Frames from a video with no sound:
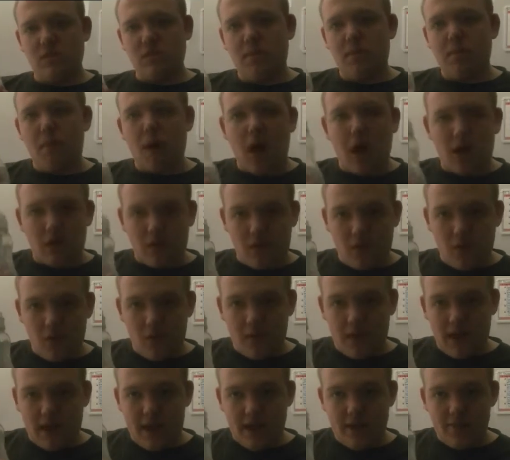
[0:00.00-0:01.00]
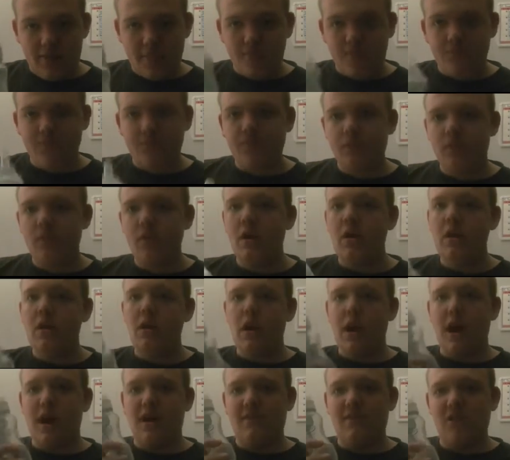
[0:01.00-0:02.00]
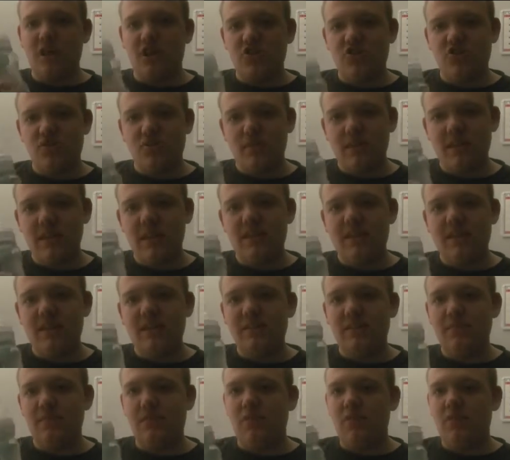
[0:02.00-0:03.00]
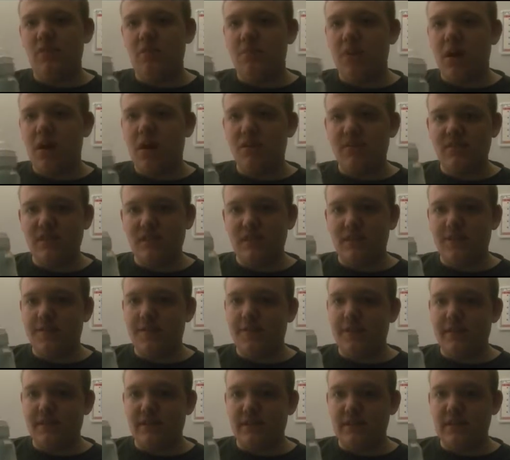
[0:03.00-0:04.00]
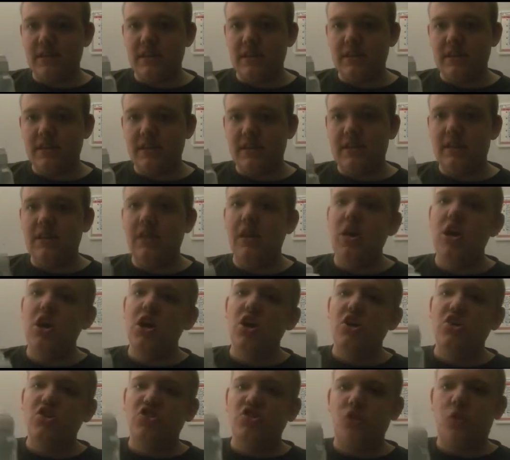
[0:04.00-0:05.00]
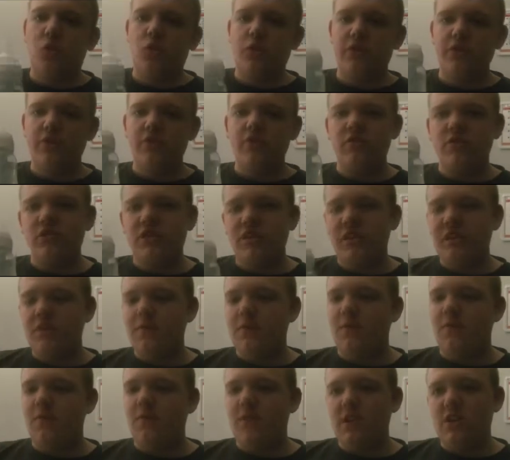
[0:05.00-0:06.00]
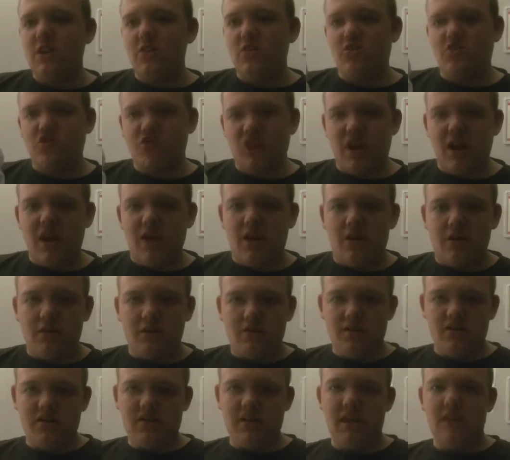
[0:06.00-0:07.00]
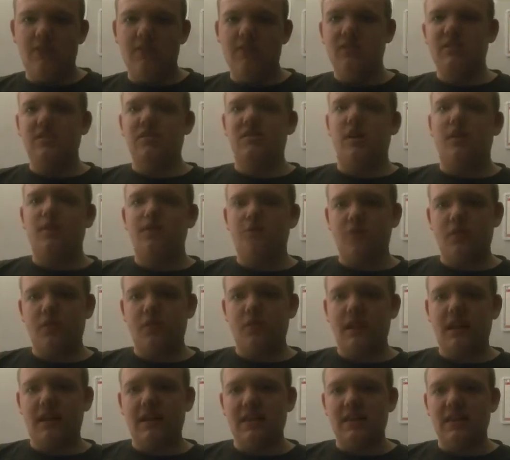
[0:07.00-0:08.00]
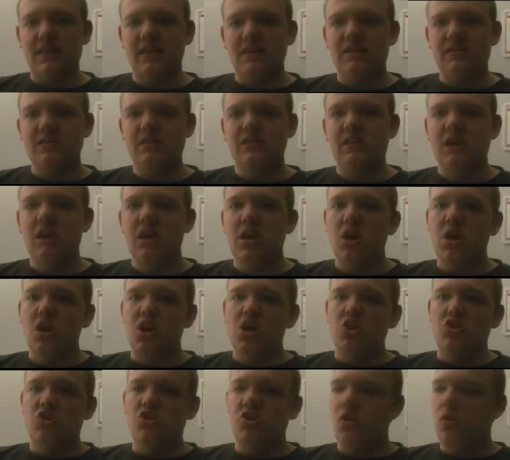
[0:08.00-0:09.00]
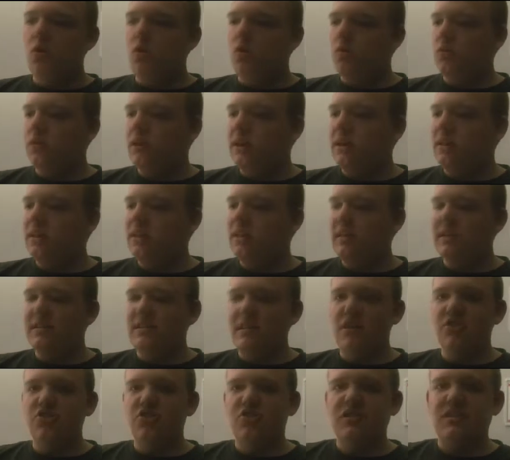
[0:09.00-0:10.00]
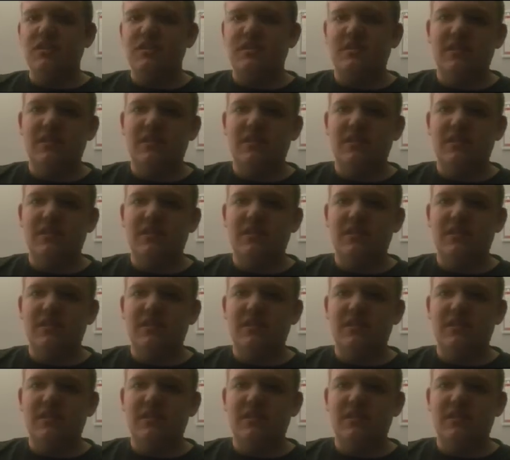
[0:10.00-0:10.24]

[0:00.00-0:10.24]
with the bottle, okay? I taught you many things about the bottles in the first season. So when you're going to be feeding your child, see how he's comfortable like this? So, like this, as you can